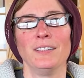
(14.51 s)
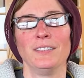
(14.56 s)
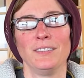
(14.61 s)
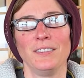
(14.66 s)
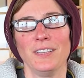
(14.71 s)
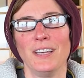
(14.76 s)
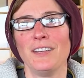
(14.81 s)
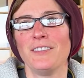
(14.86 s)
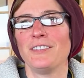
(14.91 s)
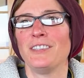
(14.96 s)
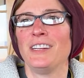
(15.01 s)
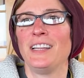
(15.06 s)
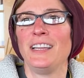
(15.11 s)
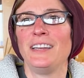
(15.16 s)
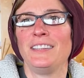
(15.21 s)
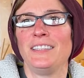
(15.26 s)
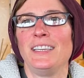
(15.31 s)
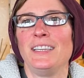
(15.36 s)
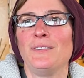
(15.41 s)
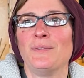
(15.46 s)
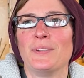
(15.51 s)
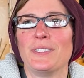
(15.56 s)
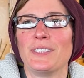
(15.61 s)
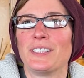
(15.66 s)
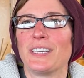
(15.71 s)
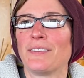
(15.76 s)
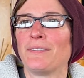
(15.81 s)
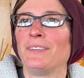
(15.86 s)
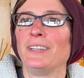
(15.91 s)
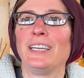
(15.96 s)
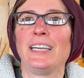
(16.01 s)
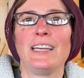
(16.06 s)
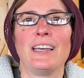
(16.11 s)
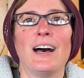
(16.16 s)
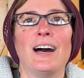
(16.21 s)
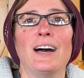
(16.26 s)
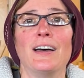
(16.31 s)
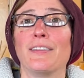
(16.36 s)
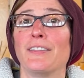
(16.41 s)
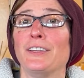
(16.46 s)
2018 was definitely
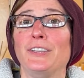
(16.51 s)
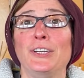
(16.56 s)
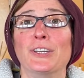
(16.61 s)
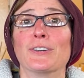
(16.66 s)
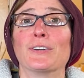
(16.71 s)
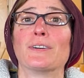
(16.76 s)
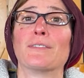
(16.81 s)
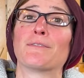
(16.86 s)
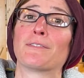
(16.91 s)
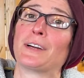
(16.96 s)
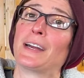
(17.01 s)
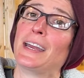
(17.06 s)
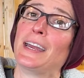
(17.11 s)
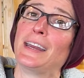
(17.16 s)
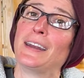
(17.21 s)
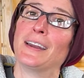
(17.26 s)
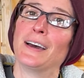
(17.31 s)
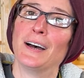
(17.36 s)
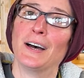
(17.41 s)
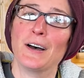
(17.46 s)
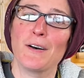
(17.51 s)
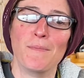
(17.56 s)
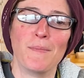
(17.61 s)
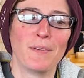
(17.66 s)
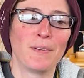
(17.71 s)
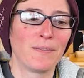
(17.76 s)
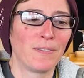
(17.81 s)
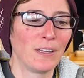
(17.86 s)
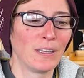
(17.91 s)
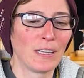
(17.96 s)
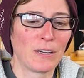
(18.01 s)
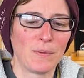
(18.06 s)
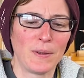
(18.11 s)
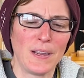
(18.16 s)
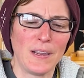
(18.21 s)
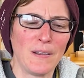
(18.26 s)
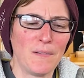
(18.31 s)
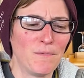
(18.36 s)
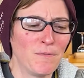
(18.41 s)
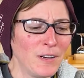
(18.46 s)
uh, the year of rain. Um, I feel like
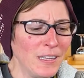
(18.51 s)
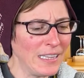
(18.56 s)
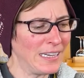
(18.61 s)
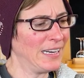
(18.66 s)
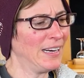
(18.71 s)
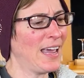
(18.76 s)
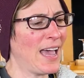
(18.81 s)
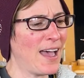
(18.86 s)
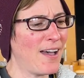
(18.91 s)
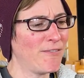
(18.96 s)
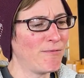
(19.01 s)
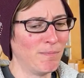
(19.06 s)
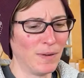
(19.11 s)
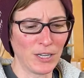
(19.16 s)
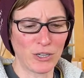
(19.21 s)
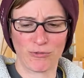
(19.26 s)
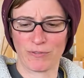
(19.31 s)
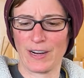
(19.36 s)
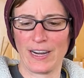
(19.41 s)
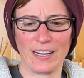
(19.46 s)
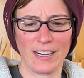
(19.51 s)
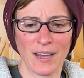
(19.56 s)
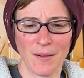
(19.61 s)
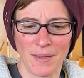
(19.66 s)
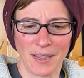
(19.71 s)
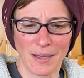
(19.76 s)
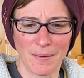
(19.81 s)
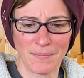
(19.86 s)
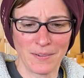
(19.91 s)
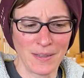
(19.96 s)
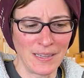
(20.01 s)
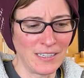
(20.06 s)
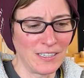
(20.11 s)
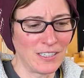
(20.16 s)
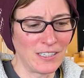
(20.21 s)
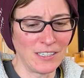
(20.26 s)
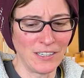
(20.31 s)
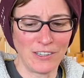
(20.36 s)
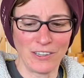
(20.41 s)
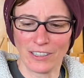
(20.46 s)
we really didn't have much rain coming up to,
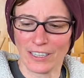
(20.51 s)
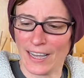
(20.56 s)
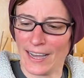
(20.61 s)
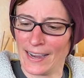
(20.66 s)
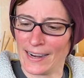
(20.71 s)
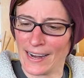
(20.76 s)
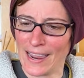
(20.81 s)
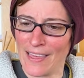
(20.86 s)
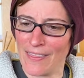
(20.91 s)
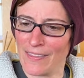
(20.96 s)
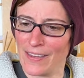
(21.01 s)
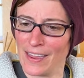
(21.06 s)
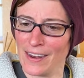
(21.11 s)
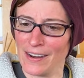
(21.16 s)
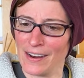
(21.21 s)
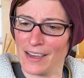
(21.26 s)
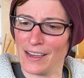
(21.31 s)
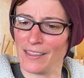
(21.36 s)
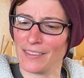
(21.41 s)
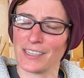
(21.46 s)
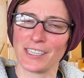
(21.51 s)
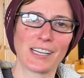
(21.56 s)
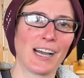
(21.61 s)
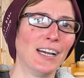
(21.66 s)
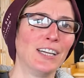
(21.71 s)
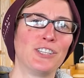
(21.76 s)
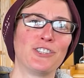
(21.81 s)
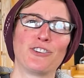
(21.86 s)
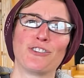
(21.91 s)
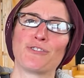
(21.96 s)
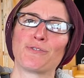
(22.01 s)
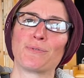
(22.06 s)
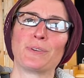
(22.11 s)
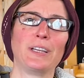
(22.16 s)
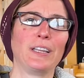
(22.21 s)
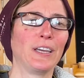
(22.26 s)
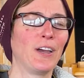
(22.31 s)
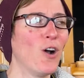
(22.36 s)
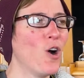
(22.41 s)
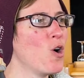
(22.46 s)
into July, and then uh, the skies just
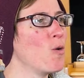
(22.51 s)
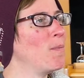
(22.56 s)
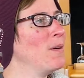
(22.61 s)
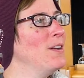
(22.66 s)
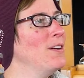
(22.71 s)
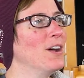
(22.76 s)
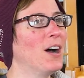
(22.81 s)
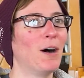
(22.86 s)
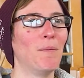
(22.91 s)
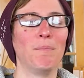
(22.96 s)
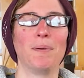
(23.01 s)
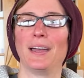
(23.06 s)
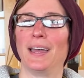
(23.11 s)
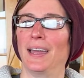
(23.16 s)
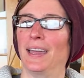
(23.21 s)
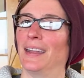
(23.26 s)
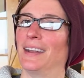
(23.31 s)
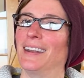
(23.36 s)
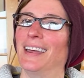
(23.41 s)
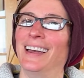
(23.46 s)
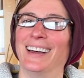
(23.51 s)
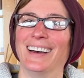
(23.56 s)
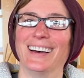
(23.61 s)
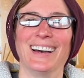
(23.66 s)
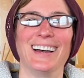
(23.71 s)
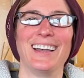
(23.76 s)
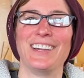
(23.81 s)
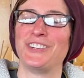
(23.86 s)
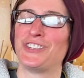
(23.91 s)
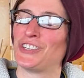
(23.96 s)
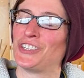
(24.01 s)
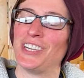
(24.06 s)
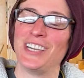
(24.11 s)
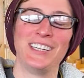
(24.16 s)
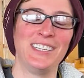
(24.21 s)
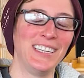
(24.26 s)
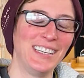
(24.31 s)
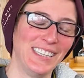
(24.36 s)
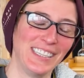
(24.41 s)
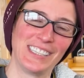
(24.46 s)
really opened up, and uh, it just
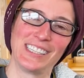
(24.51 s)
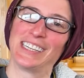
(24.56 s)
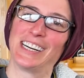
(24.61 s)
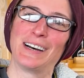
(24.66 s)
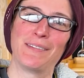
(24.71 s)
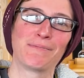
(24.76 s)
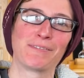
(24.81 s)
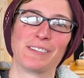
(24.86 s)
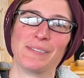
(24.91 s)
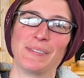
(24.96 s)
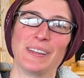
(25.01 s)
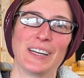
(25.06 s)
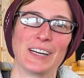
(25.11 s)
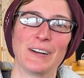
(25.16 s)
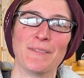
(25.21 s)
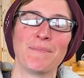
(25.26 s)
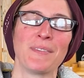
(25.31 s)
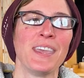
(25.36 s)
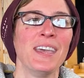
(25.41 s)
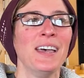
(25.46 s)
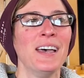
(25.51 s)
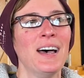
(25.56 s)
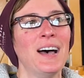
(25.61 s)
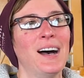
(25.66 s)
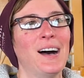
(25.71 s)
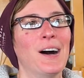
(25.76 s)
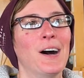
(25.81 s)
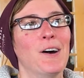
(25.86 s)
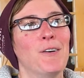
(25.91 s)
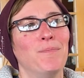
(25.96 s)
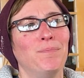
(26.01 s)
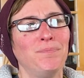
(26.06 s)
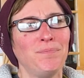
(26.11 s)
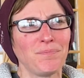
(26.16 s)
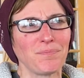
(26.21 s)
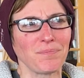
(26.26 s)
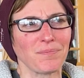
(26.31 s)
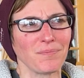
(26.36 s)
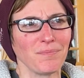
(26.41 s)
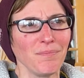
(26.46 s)
it didn't stop from there. Um,
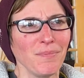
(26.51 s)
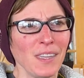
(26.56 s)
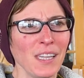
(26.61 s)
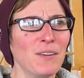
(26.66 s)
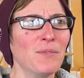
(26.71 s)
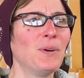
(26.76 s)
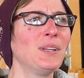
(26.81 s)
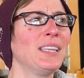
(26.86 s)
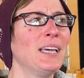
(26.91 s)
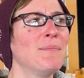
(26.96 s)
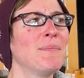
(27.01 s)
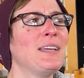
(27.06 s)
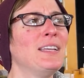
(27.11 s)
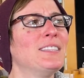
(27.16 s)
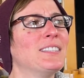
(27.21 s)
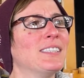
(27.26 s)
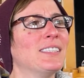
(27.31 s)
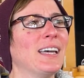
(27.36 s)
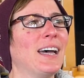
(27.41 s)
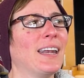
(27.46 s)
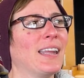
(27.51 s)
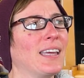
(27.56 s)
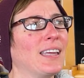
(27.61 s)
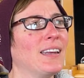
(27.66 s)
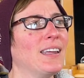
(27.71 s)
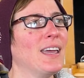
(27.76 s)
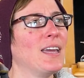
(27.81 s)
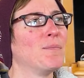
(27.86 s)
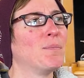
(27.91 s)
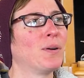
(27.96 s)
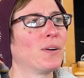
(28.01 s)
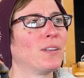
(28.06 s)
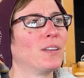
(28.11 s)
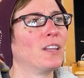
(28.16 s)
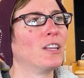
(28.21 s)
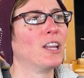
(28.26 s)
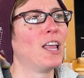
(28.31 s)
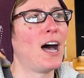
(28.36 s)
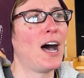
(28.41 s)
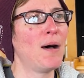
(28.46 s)
and what that means is that it, it put a
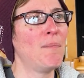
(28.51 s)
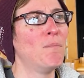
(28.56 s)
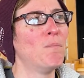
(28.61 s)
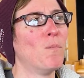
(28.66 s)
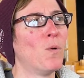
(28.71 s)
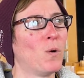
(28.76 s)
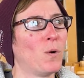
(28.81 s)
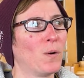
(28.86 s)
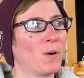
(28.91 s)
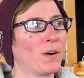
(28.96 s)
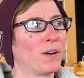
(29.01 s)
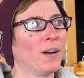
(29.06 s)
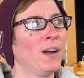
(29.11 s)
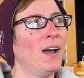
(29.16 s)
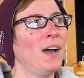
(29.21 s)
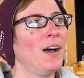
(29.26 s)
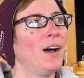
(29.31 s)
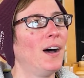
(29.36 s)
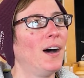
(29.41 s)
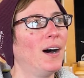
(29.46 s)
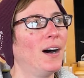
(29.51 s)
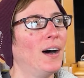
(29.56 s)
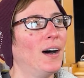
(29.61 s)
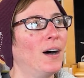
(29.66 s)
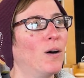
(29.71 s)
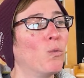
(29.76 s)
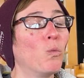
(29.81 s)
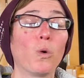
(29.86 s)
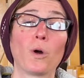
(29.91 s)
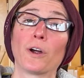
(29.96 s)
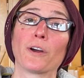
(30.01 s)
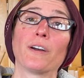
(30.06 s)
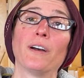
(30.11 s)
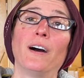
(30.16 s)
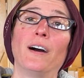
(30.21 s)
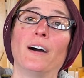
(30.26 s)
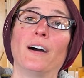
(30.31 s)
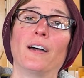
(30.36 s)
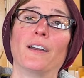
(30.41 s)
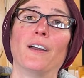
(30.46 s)
lot more uh, work
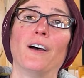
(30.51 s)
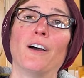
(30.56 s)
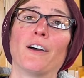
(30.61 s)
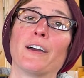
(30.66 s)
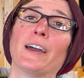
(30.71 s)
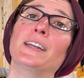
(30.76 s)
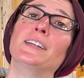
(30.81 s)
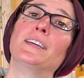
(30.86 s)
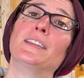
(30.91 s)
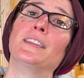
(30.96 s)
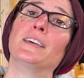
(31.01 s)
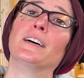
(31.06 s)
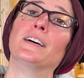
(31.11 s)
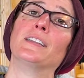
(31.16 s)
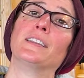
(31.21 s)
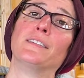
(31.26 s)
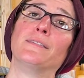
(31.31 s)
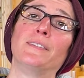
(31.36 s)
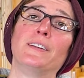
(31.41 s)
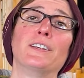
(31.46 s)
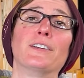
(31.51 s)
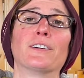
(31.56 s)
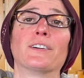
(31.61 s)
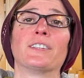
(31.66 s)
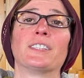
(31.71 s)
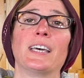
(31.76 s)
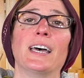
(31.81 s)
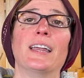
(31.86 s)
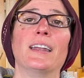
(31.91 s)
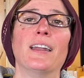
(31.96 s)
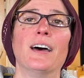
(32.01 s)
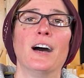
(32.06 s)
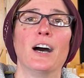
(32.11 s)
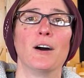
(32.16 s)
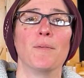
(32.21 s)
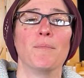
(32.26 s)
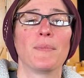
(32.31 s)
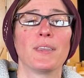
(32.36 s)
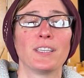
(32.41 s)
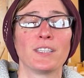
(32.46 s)
on our end in the, the vineyards and
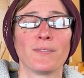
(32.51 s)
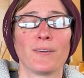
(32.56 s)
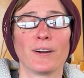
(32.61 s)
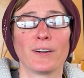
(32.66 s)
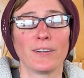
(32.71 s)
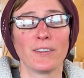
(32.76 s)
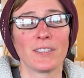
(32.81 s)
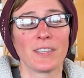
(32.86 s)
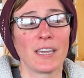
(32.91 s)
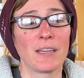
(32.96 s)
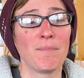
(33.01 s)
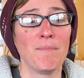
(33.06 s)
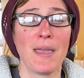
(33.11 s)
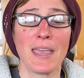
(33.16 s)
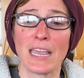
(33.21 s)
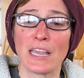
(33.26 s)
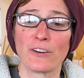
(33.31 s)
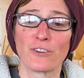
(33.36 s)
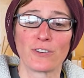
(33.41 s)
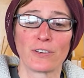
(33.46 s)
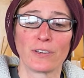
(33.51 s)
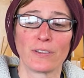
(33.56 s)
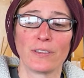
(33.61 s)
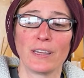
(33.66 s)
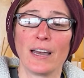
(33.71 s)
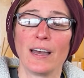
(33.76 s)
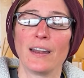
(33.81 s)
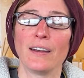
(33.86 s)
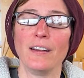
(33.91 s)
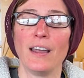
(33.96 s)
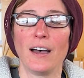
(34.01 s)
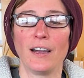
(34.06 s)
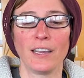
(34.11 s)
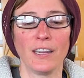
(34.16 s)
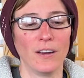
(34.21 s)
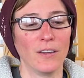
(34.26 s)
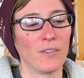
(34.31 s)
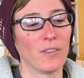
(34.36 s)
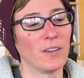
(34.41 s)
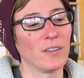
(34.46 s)
um, as far as like making sure that, uh,
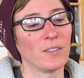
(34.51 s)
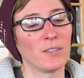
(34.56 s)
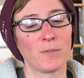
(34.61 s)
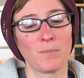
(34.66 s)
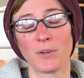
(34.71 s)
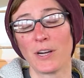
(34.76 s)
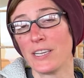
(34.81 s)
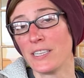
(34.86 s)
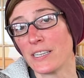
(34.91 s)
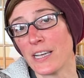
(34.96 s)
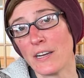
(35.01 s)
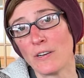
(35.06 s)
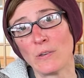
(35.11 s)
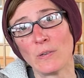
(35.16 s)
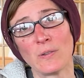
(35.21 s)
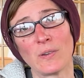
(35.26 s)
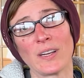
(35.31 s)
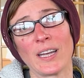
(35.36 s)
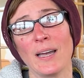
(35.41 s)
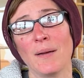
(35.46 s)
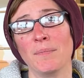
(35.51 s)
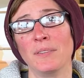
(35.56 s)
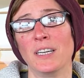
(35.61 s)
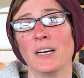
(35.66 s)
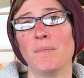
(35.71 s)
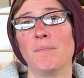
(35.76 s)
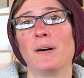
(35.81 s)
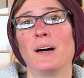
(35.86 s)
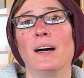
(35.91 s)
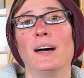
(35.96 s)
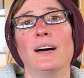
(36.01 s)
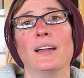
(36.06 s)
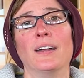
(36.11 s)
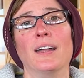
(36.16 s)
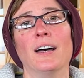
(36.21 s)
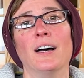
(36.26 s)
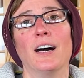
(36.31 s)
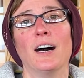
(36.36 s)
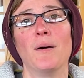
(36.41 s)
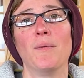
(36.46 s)
you know, the spray schedules were kept up on
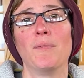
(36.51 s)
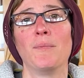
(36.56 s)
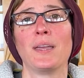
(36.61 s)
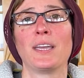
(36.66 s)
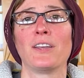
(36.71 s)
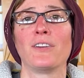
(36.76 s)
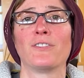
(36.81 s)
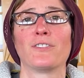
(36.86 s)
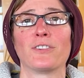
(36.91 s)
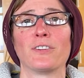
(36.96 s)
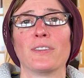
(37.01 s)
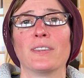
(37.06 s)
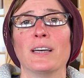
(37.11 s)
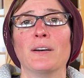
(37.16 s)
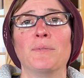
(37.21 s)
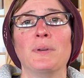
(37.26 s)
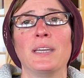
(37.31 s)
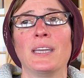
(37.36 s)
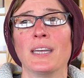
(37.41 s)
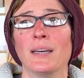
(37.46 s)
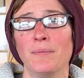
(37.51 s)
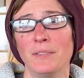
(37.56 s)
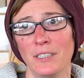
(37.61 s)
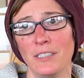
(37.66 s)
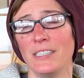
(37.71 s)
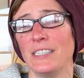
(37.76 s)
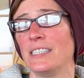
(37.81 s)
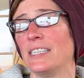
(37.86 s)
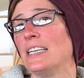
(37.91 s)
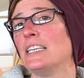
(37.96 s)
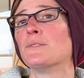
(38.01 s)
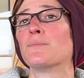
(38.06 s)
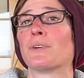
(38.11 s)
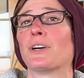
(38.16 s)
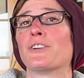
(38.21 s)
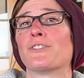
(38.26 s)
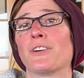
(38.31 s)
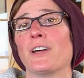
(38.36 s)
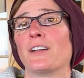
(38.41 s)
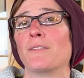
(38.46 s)
um, and making sure that we kept disease
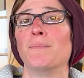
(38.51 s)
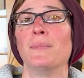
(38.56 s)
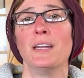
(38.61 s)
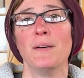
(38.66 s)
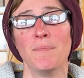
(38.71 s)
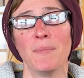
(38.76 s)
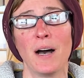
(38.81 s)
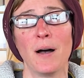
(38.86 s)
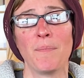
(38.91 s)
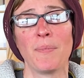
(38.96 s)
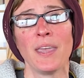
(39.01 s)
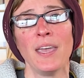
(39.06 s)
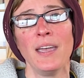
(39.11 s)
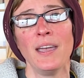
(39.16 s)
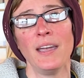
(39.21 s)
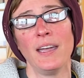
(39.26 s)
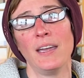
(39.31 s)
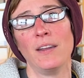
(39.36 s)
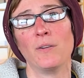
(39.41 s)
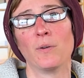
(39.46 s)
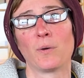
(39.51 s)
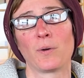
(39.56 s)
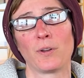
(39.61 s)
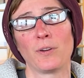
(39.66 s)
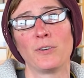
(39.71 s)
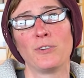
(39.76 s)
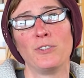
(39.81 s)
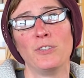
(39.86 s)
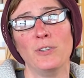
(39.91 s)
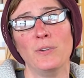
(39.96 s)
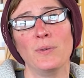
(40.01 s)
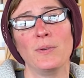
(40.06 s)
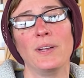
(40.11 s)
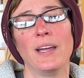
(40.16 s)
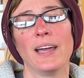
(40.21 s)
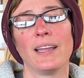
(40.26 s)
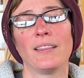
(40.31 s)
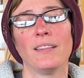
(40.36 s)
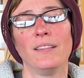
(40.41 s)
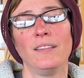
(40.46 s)
pressure at a minimum in order to
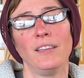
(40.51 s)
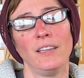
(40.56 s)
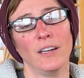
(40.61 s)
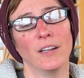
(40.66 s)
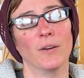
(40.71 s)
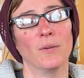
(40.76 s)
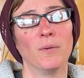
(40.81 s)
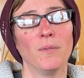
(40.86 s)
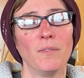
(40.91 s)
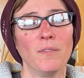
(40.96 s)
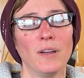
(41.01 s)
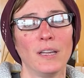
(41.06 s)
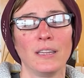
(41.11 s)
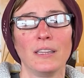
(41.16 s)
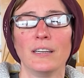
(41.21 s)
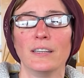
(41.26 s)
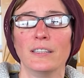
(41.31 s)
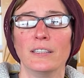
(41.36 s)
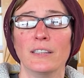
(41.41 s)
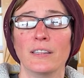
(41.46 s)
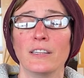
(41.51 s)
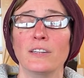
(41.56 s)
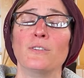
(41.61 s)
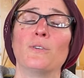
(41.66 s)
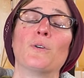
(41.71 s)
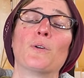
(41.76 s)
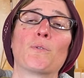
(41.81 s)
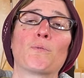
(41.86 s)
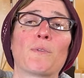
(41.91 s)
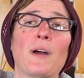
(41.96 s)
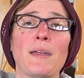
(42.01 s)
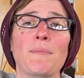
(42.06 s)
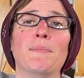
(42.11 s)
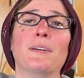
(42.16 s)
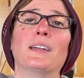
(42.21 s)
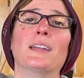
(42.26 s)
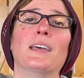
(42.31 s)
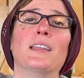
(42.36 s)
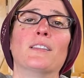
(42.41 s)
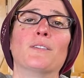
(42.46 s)
get, you know, the, the knoll
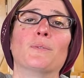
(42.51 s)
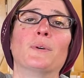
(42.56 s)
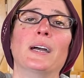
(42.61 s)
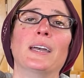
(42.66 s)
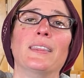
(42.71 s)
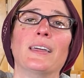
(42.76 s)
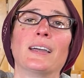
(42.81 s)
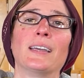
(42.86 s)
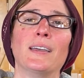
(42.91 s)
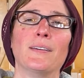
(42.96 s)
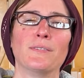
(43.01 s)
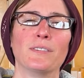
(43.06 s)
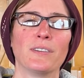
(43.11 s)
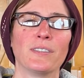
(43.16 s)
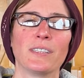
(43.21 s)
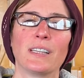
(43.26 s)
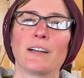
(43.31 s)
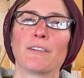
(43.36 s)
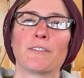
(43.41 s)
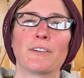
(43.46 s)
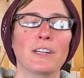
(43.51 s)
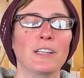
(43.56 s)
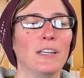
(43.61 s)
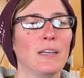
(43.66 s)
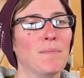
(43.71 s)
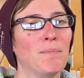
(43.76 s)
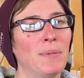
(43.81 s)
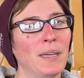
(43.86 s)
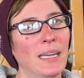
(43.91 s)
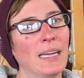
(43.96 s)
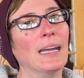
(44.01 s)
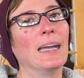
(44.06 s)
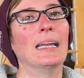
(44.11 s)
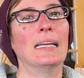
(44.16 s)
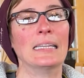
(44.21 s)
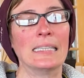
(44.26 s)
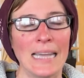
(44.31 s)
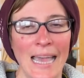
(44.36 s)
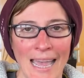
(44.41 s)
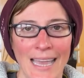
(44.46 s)
ripen in the way that gives us that really big,
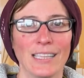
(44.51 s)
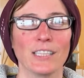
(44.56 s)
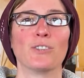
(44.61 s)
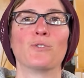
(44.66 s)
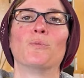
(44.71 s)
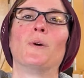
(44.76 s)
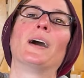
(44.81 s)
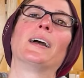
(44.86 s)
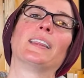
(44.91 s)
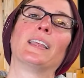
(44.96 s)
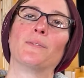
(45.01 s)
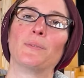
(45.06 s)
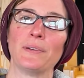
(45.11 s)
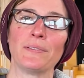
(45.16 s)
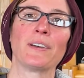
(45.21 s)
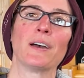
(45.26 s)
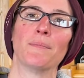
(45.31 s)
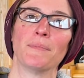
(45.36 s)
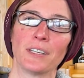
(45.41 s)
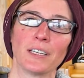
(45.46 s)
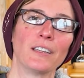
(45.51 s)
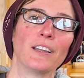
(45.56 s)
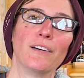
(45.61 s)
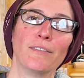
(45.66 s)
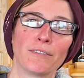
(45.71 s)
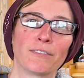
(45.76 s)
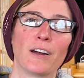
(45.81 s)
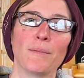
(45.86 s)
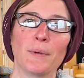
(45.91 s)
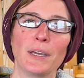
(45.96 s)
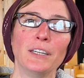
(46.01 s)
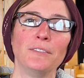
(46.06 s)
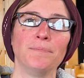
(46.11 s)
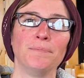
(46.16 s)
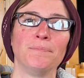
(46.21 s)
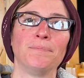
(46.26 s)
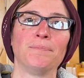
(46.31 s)
intense wine that we've come to love from it.